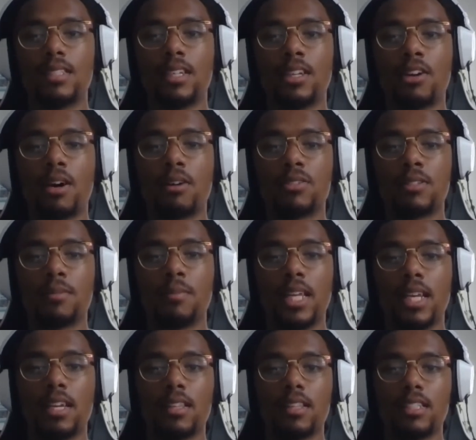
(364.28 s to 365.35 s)
I was
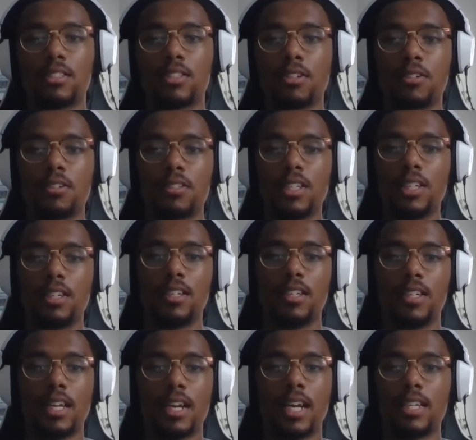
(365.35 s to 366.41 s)
immediately sold,
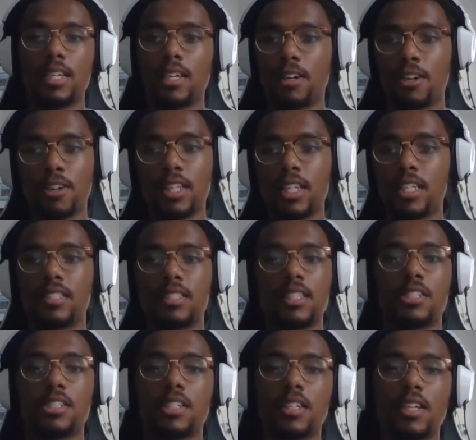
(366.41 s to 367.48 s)
and I did early
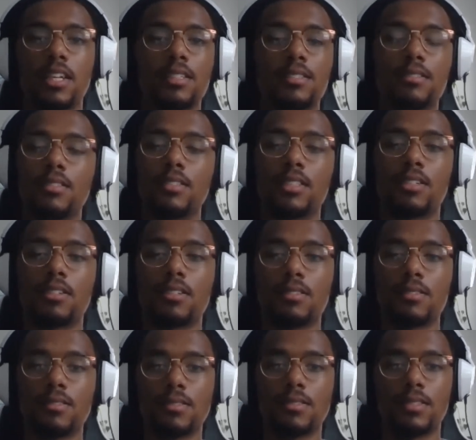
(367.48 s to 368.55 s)
decision and,
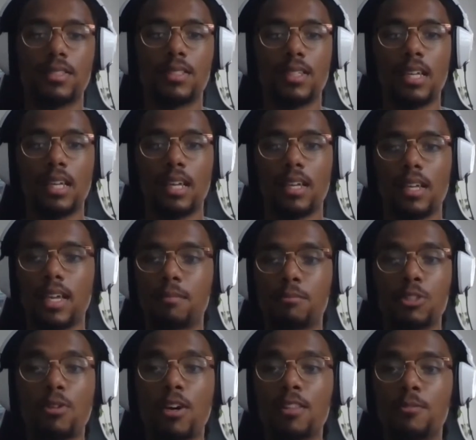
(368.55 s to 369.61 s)
came to
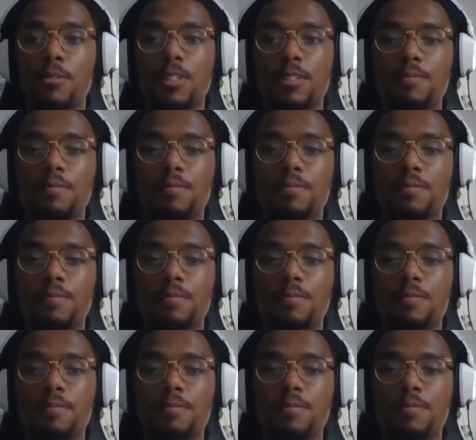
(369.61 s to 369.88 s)
Swarthmore.